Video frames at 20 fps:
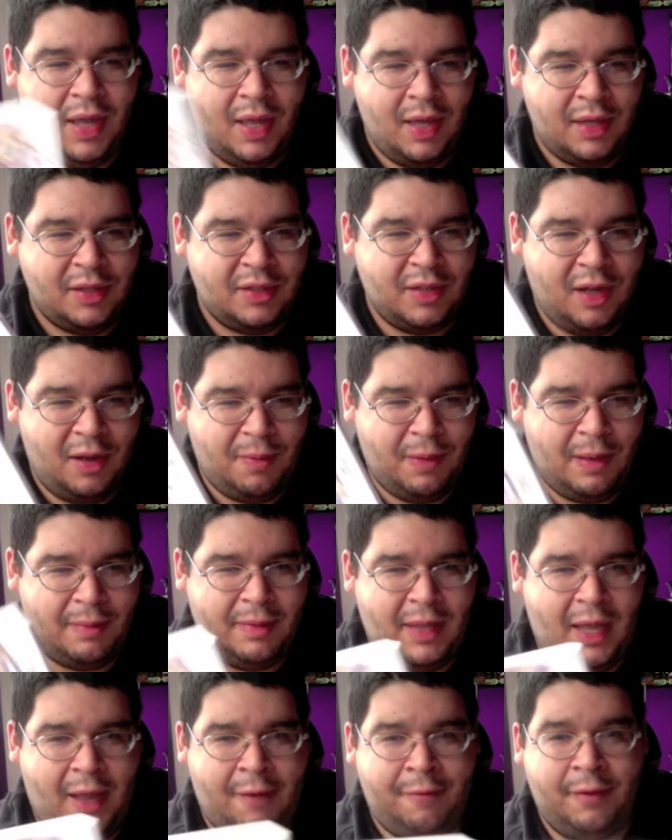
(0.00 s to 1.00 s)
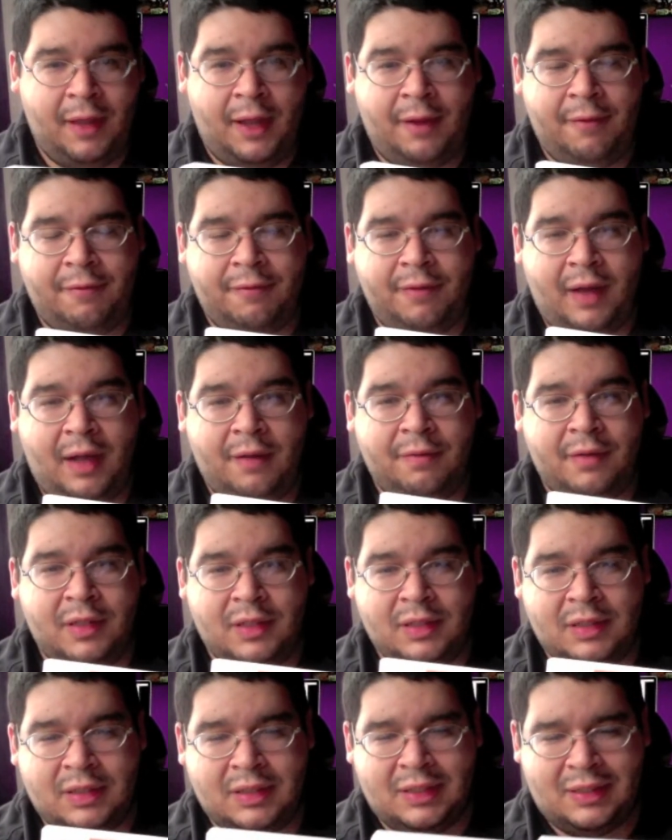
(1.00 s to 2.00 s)
So I'll probably have like 5
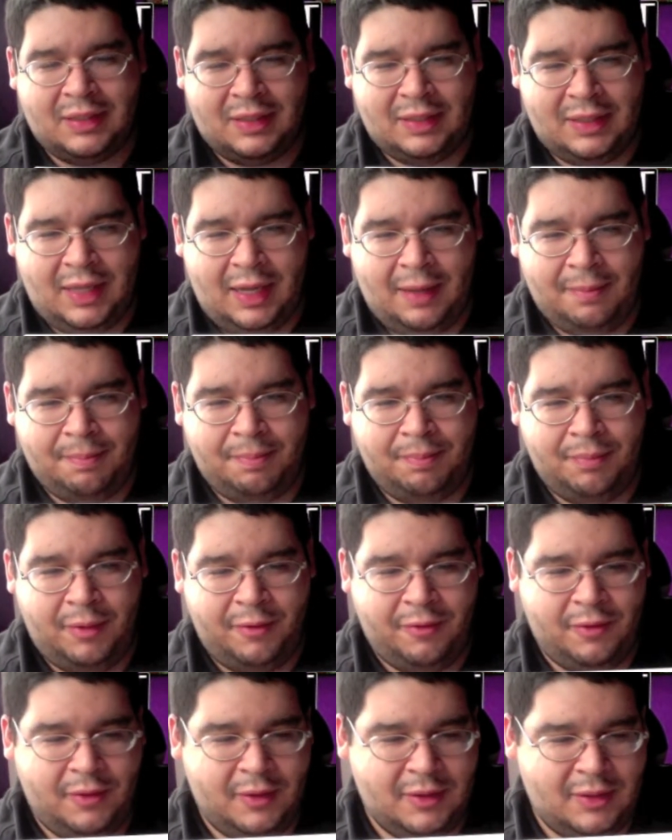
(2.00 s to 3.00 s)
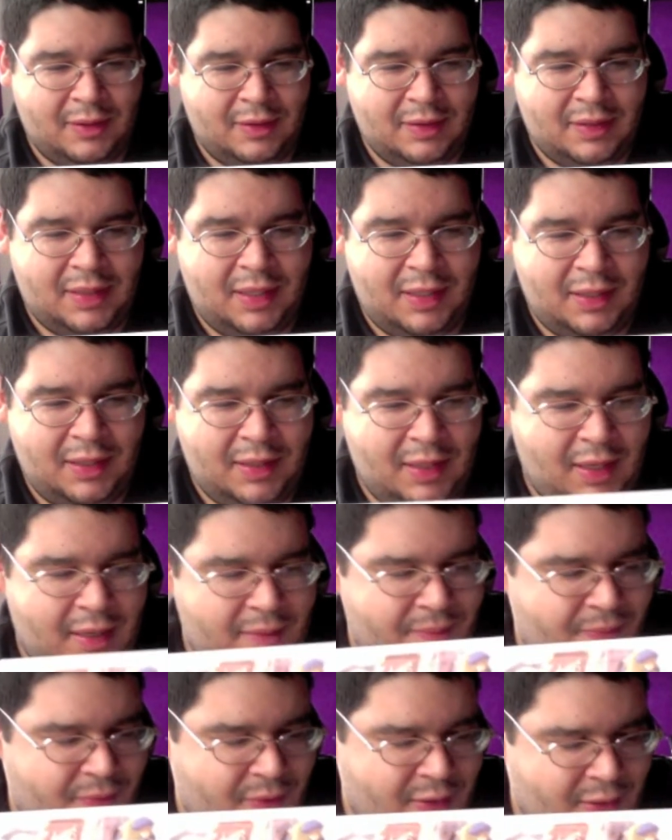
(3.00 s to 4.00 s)
versions of this game before it's all said and done.
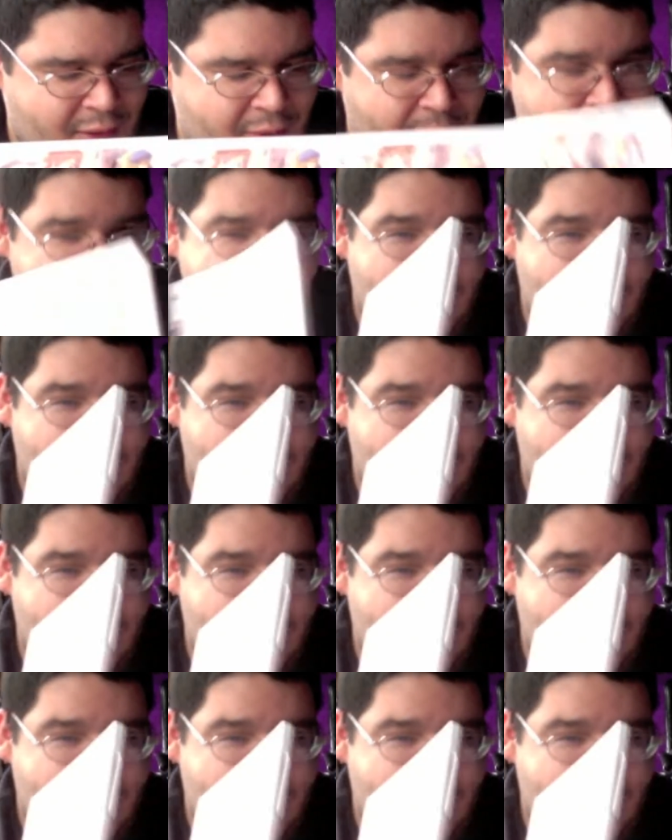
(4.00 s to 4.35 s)
So